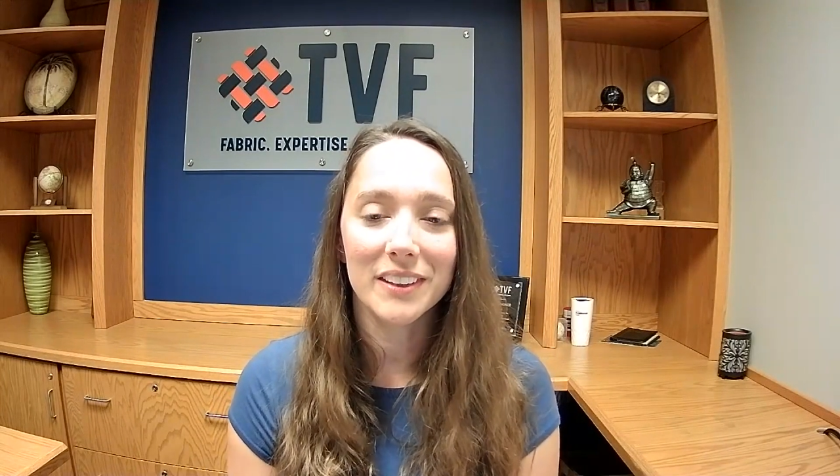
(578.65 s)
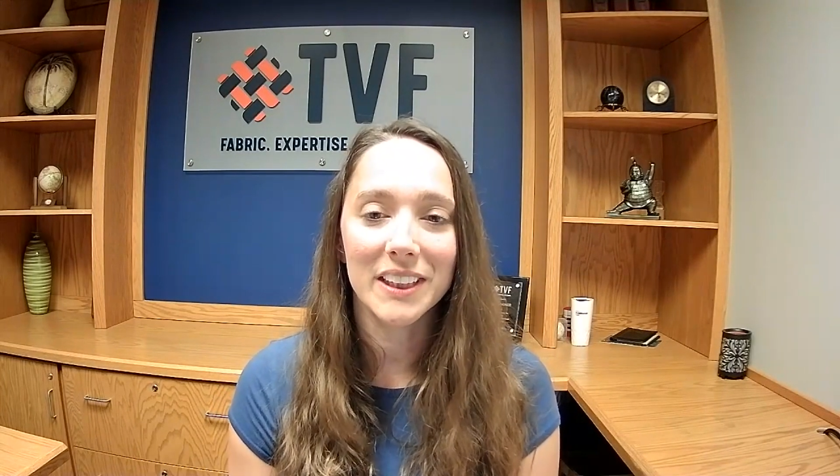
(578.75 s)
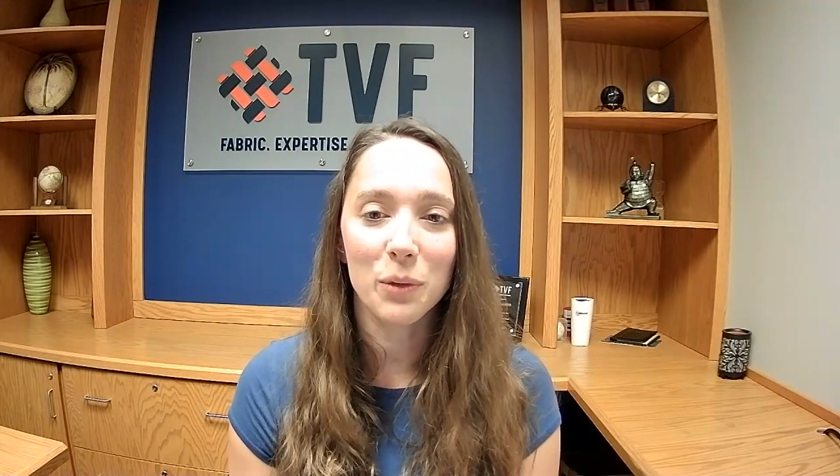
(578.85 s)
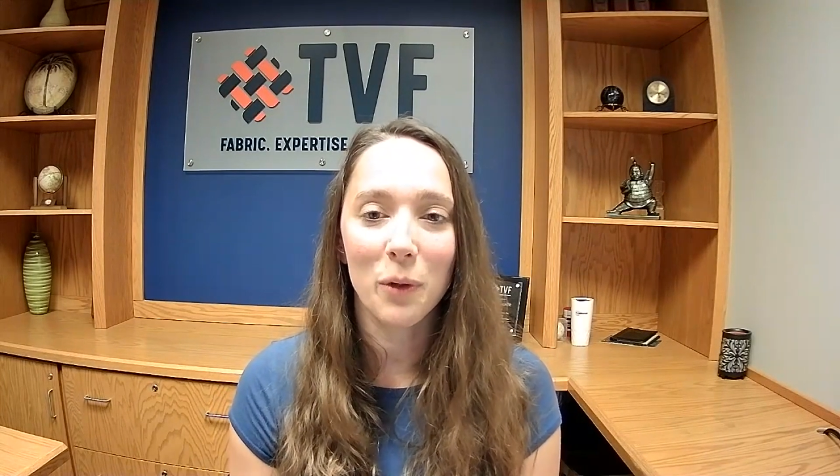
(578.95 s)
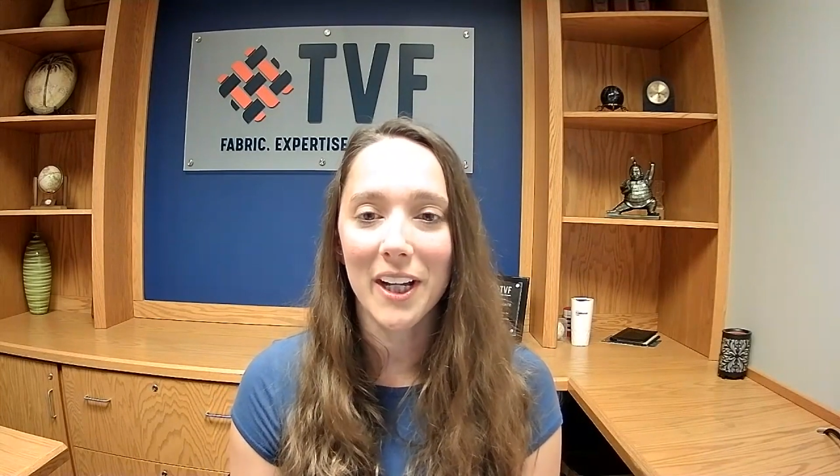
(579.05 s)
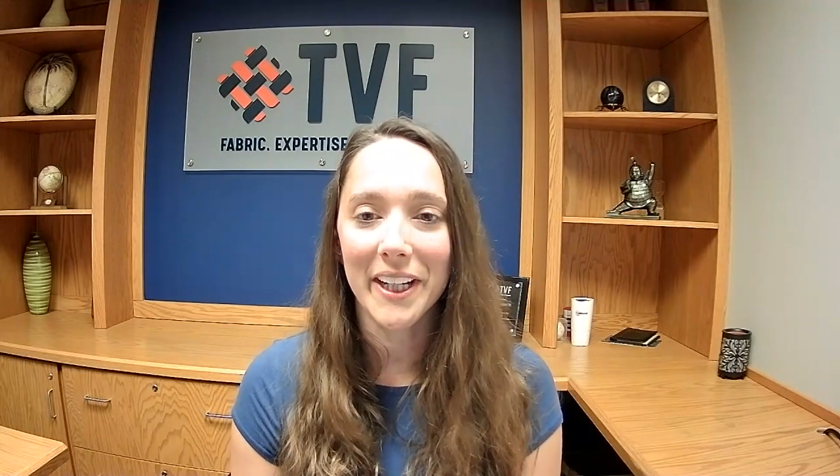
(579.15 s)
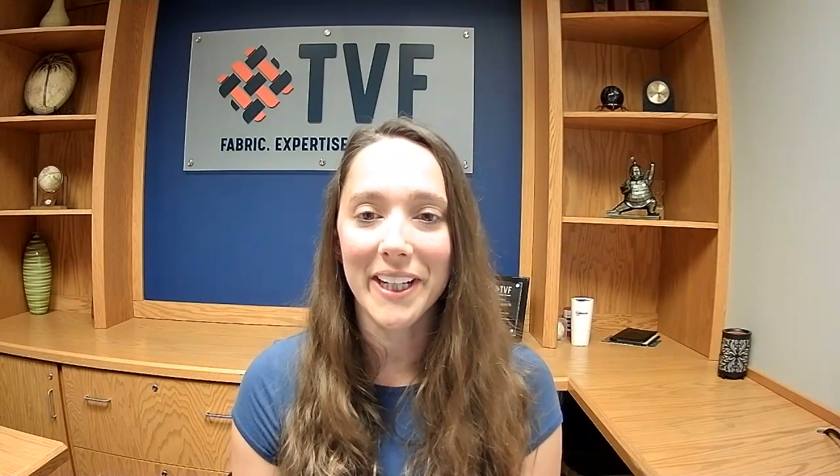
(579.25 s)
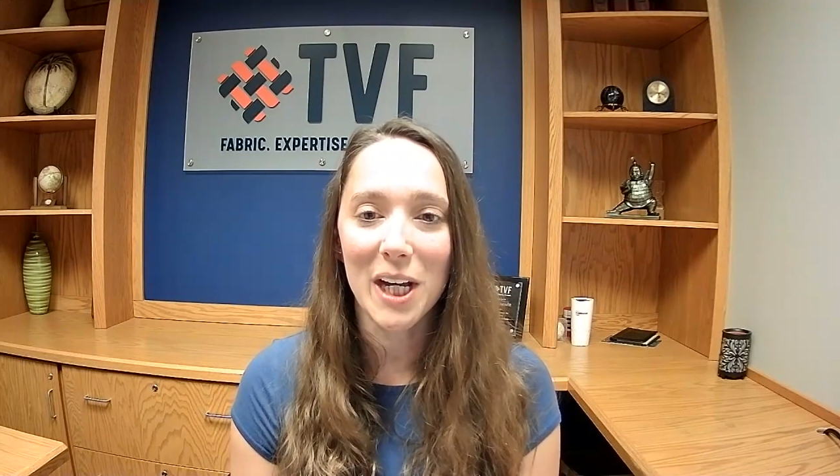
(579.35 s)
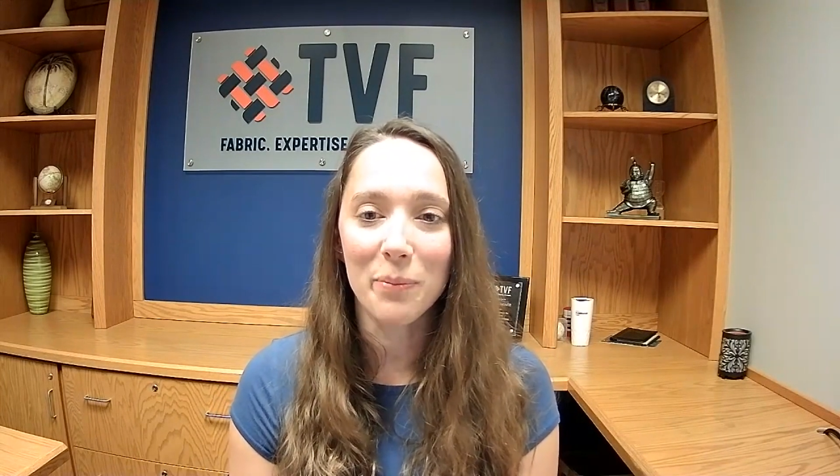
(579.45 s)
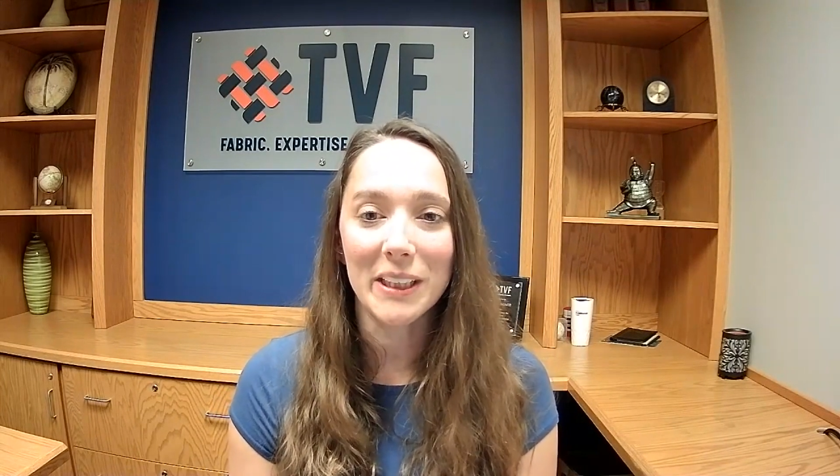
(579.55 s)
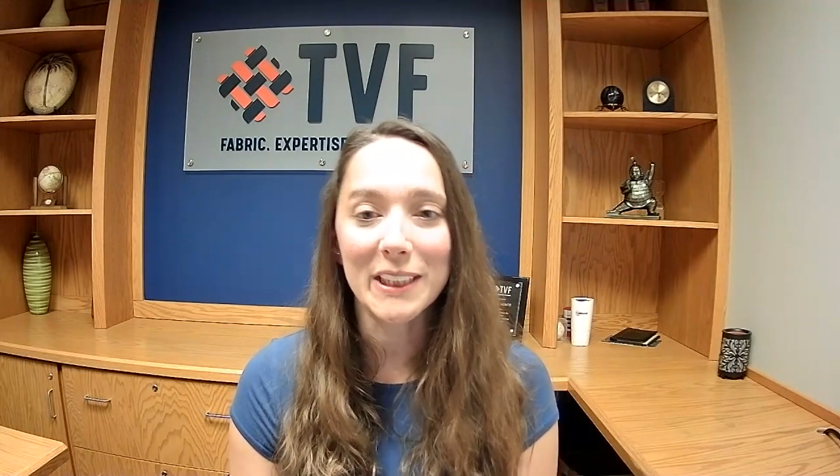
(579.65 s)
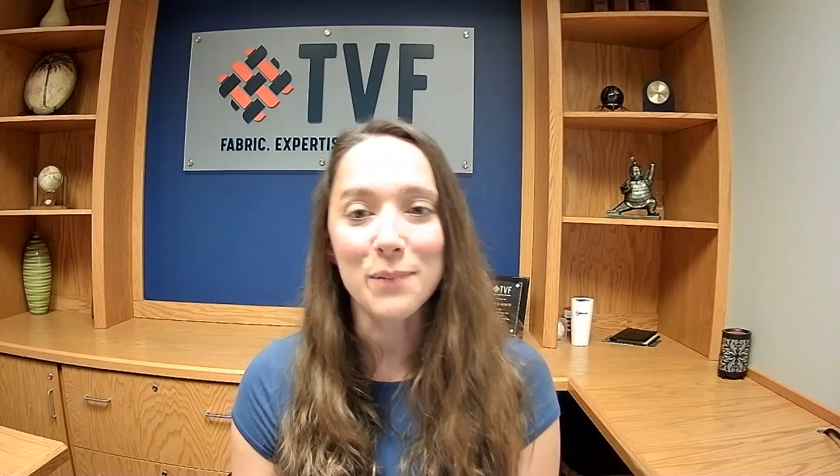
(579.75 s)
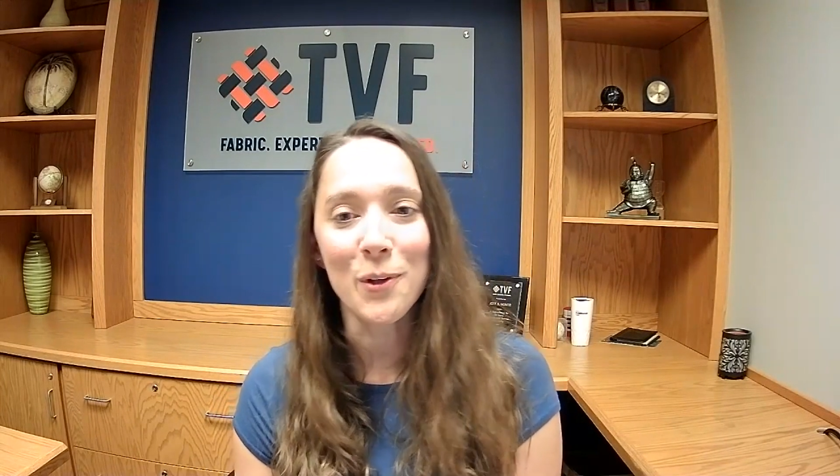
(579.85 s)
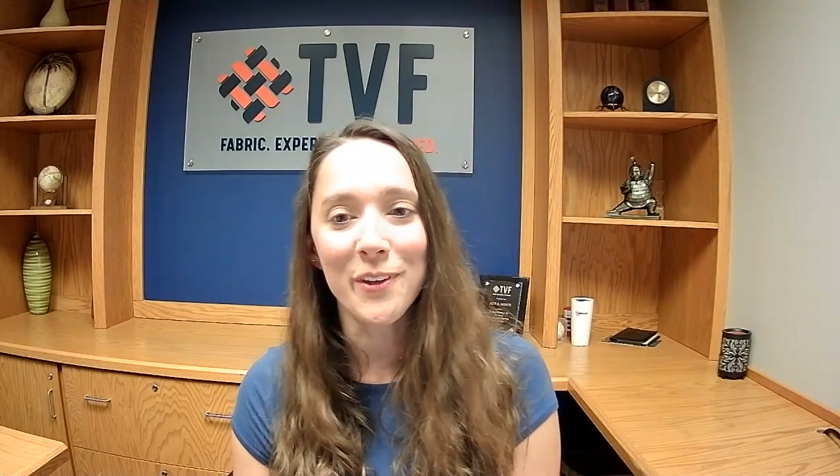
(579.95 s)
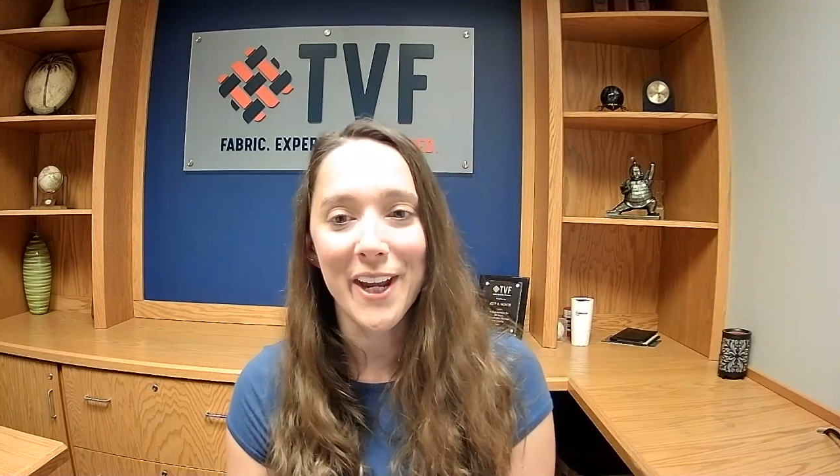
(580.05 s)
see where I end up and
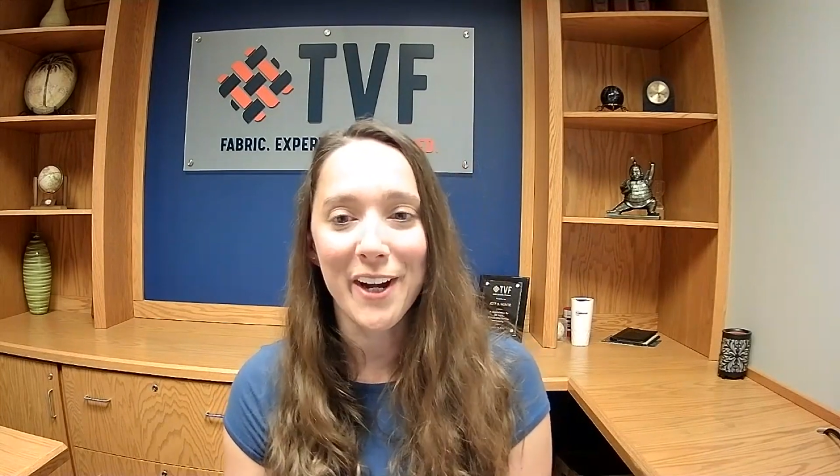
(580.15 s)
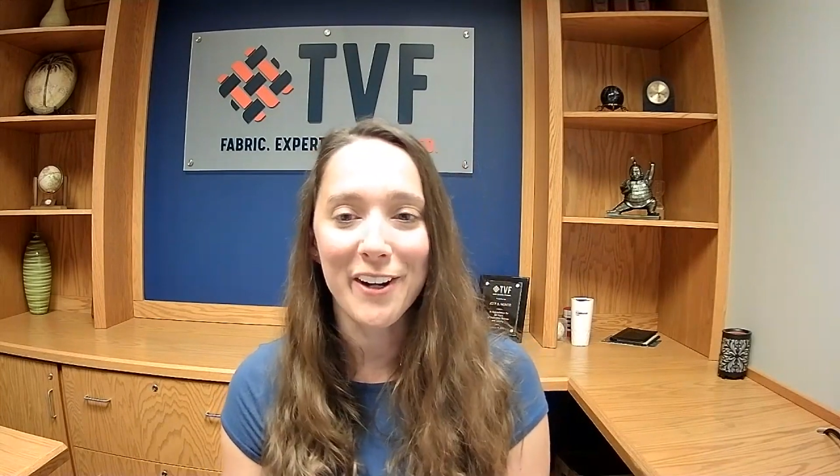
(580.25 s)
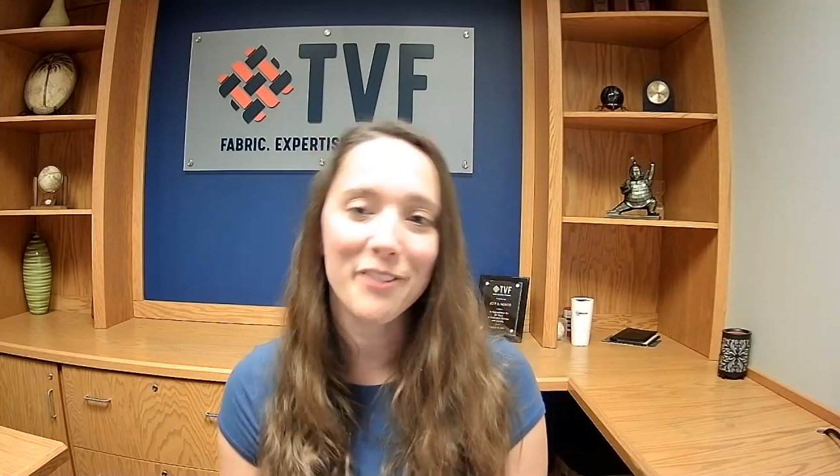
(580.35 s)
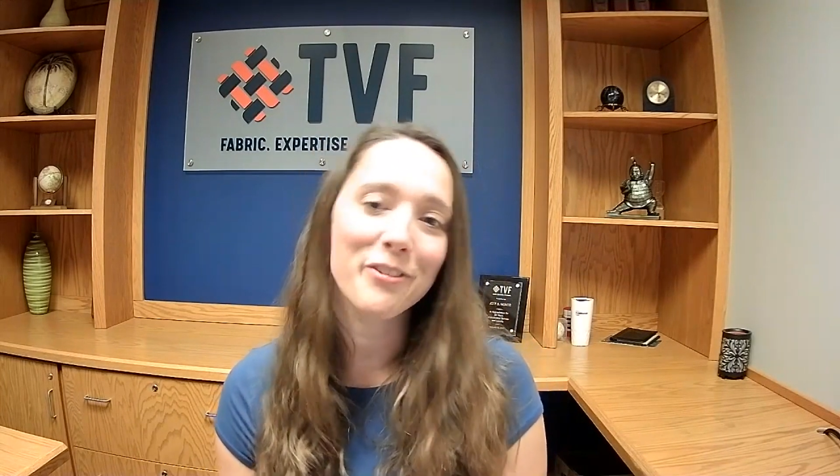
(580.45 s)
explore that area